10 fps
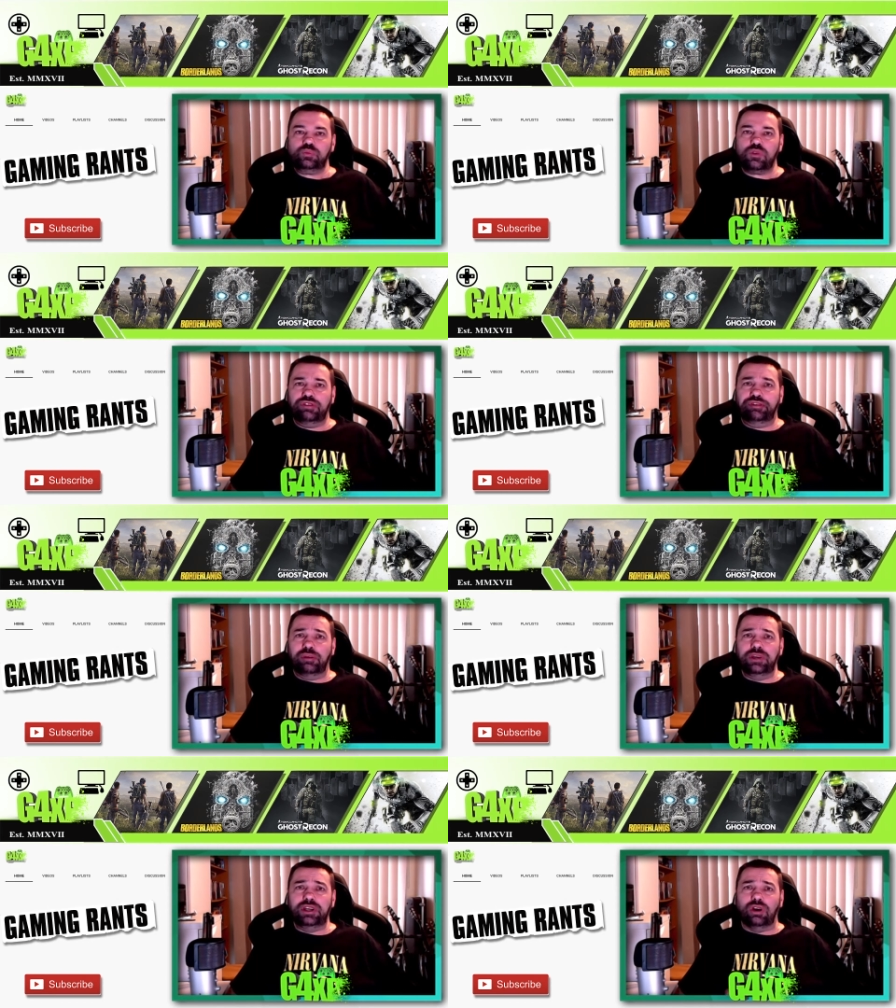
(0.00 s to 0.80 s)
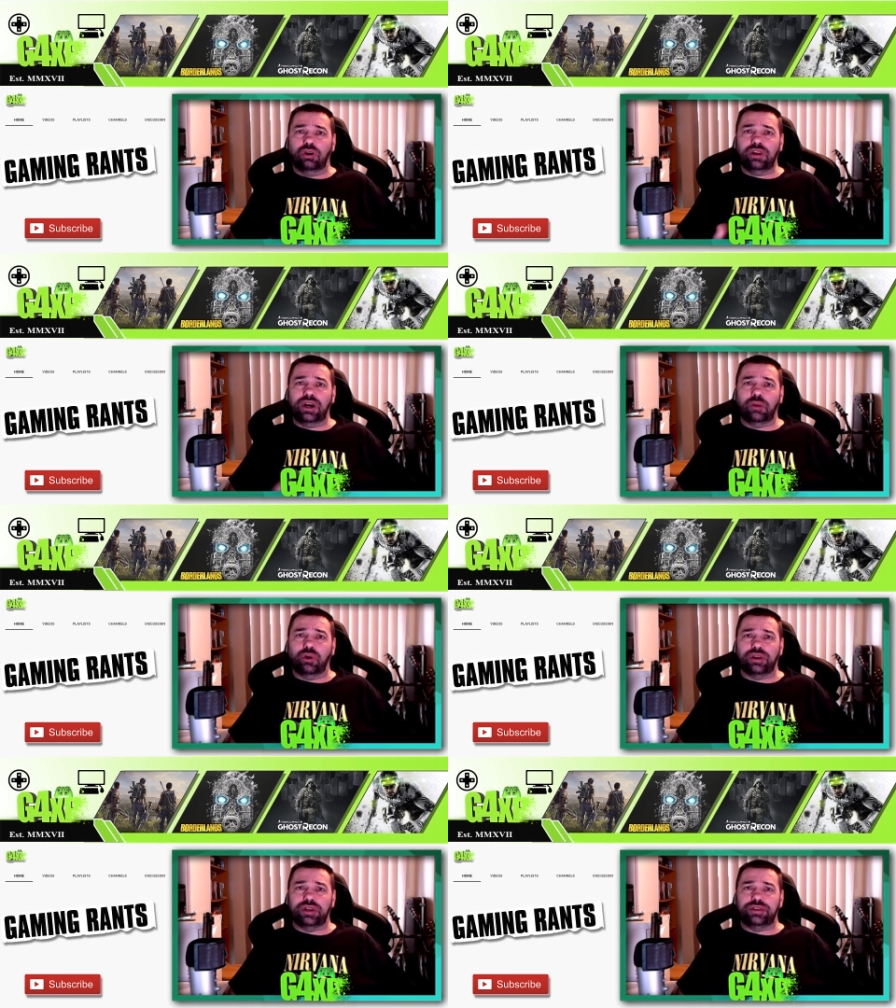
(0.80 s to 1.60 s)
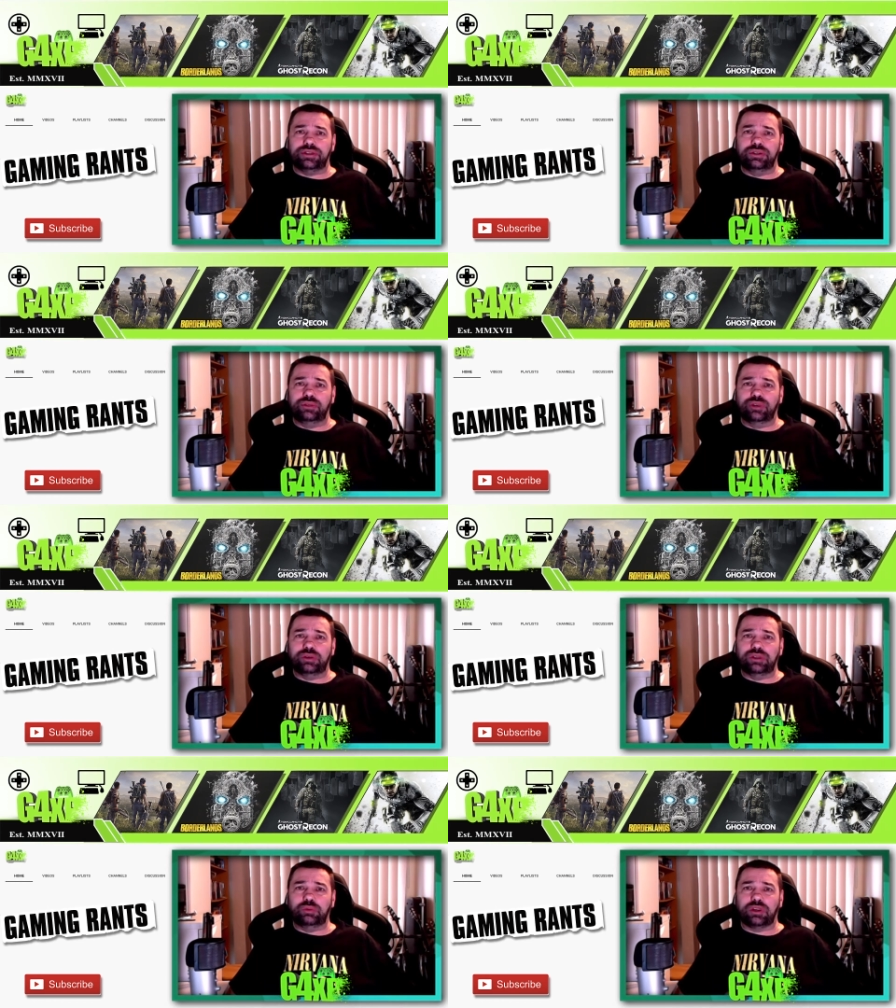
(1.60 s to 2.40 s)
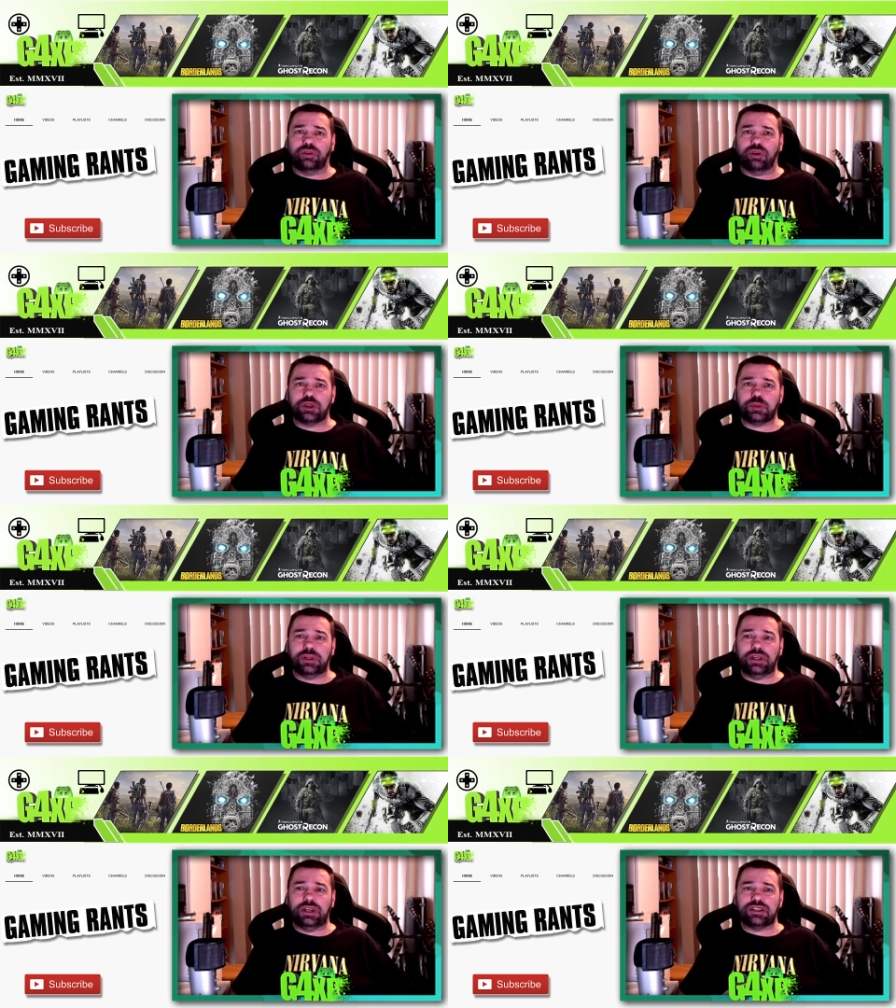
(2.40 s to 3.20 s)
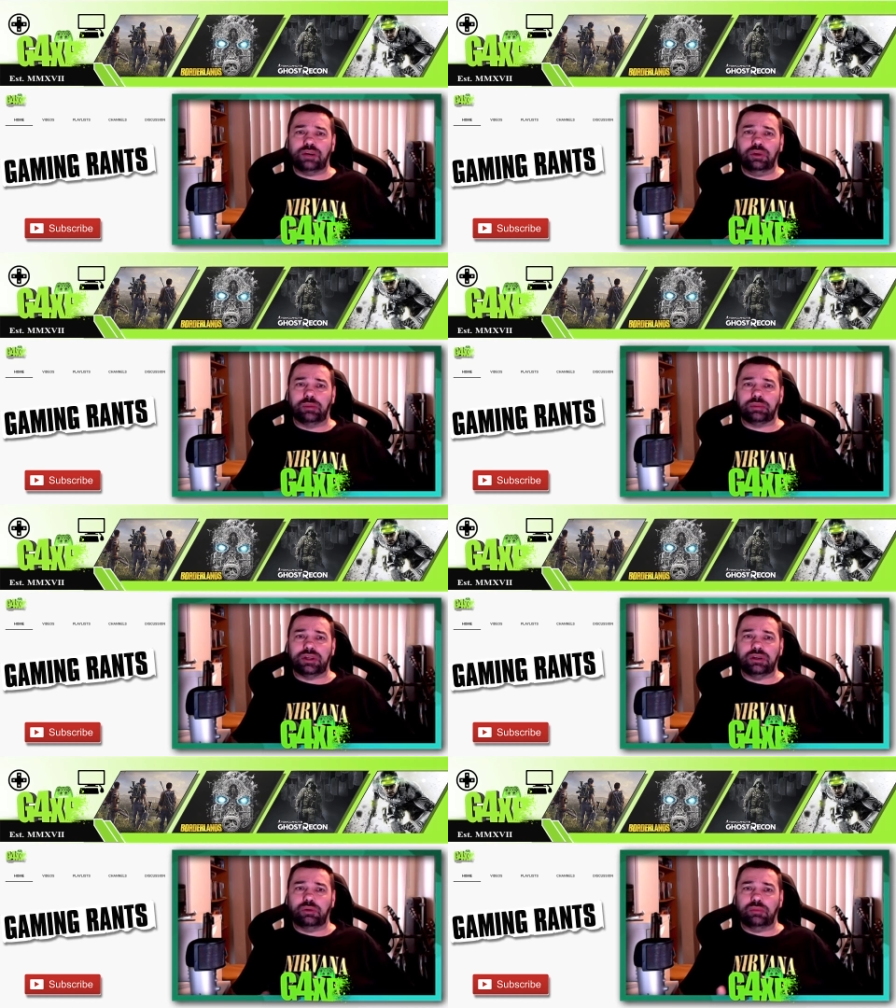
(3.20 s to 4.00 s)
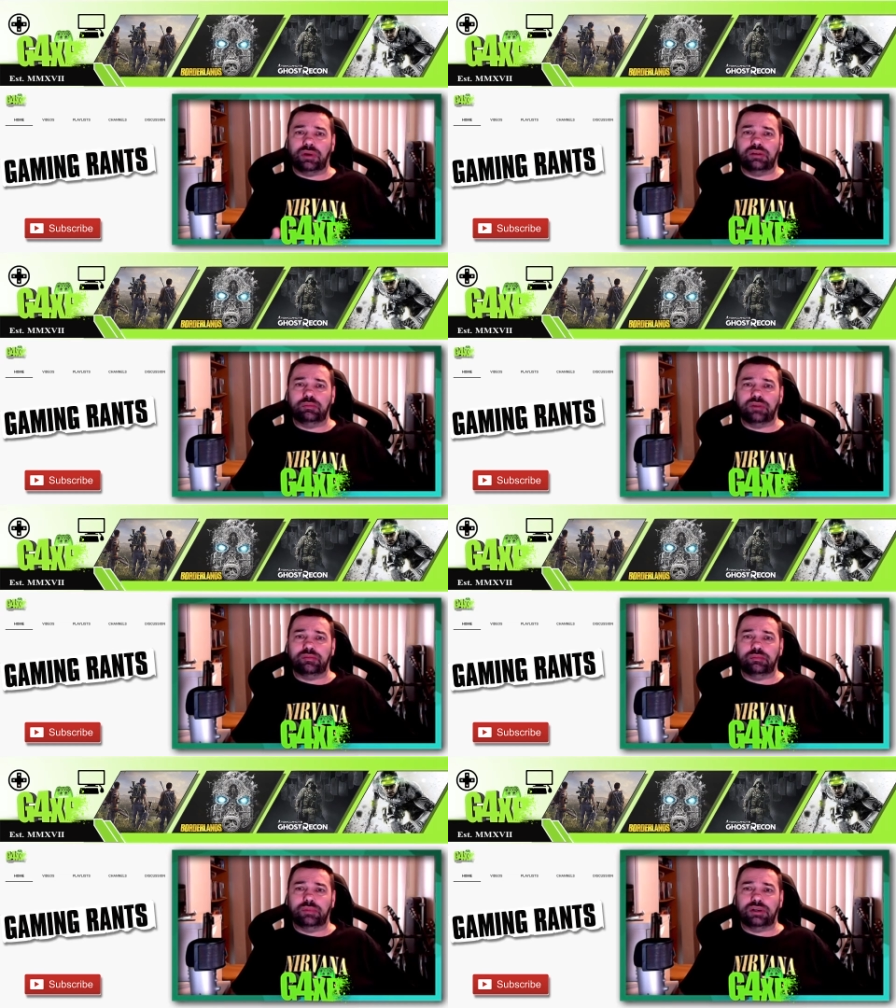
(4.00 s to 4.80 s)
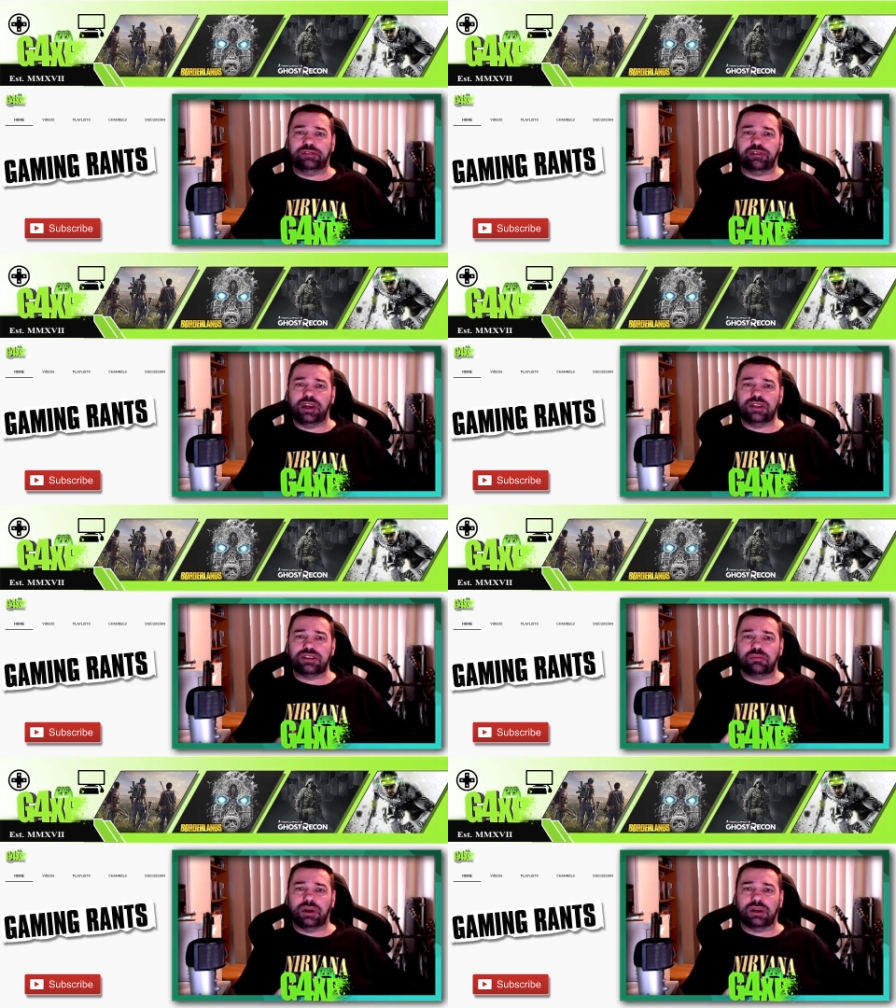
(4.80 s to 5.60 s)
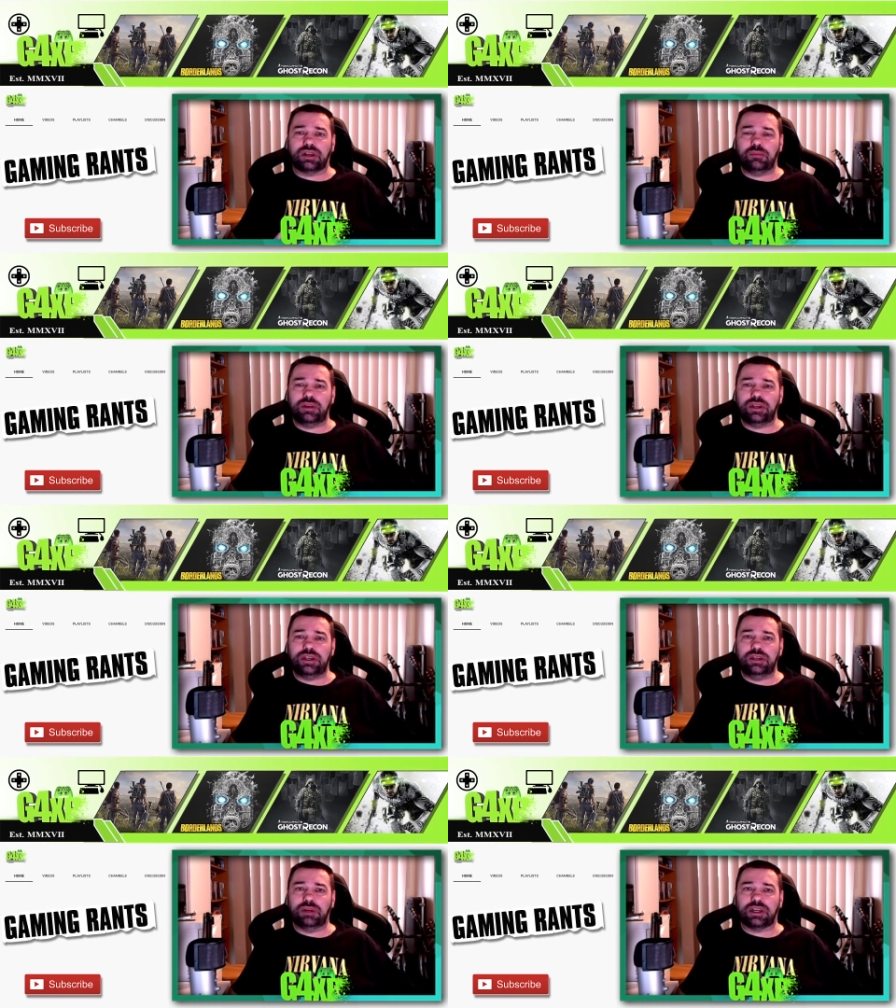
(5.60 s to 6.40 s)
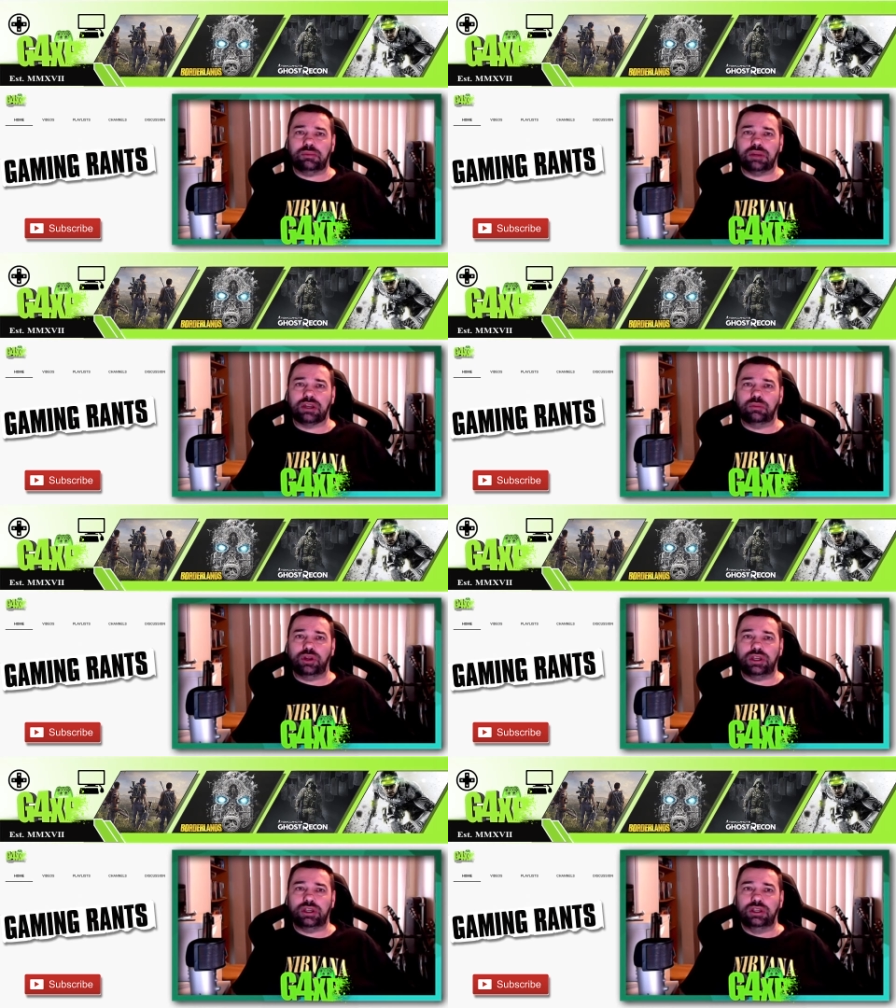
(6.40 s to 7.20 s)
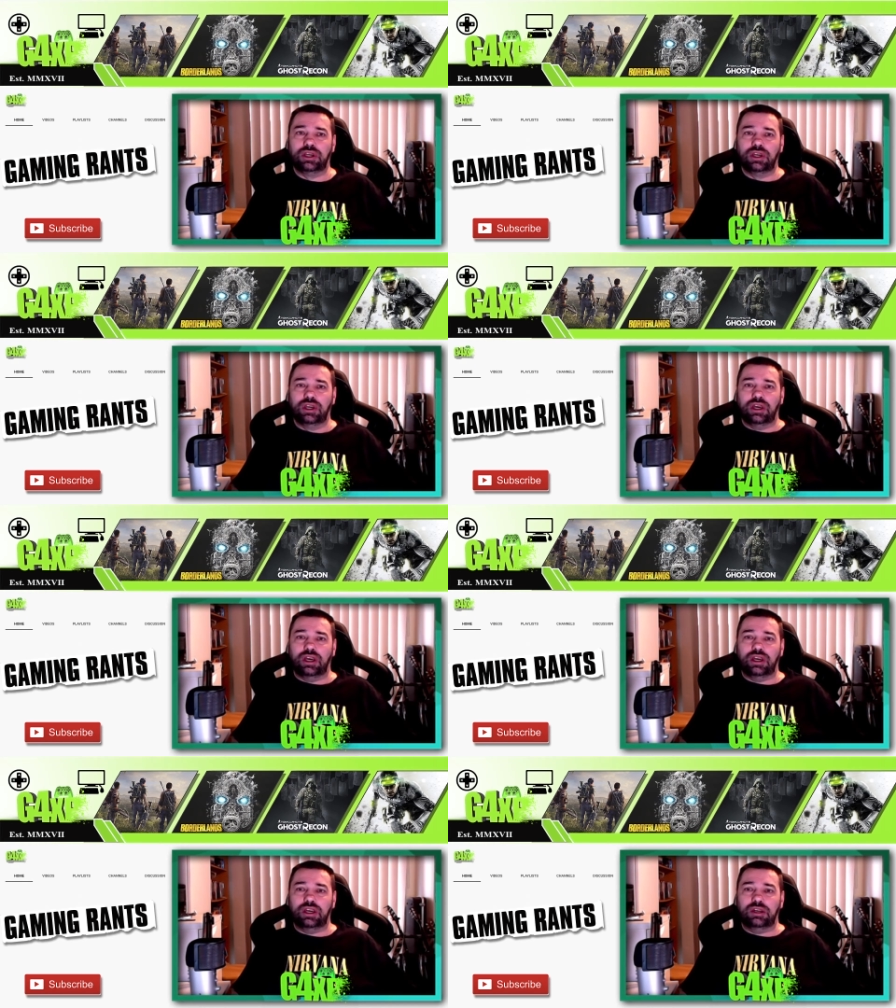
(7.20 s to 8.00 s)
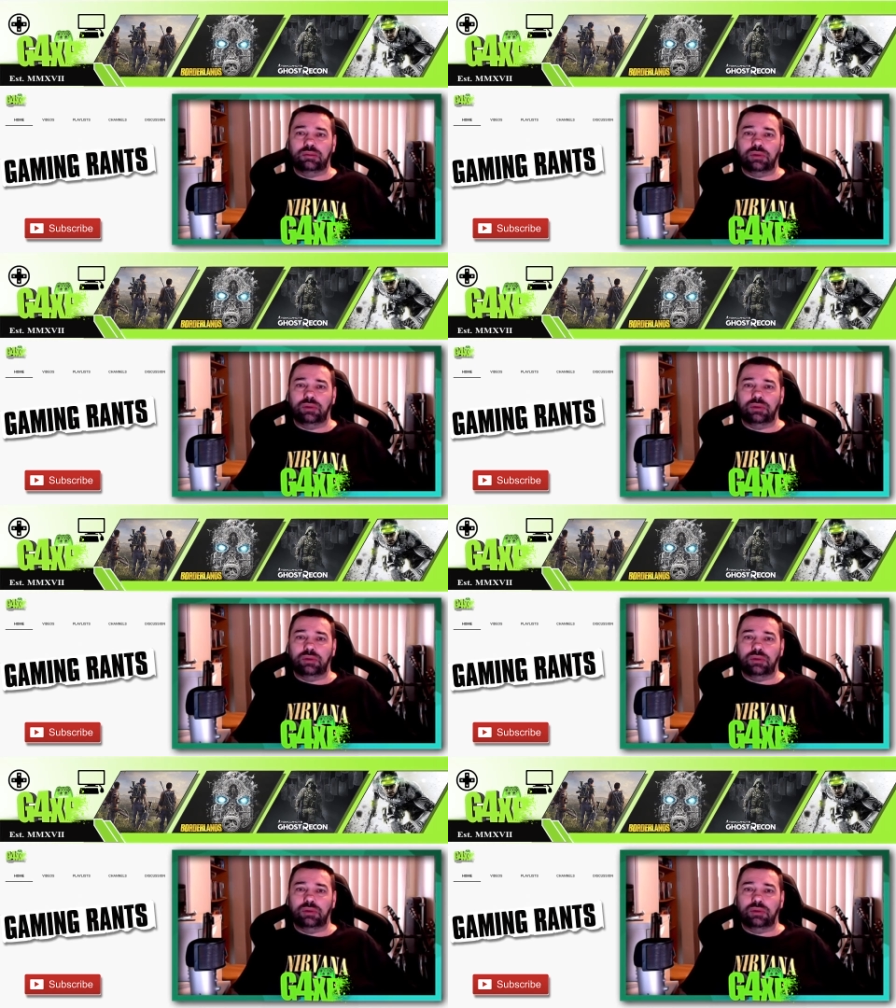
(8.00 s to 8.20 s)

for me, all I want to do really with crossplay is I want to play with my, my, my friends and my community, my gaming community, um,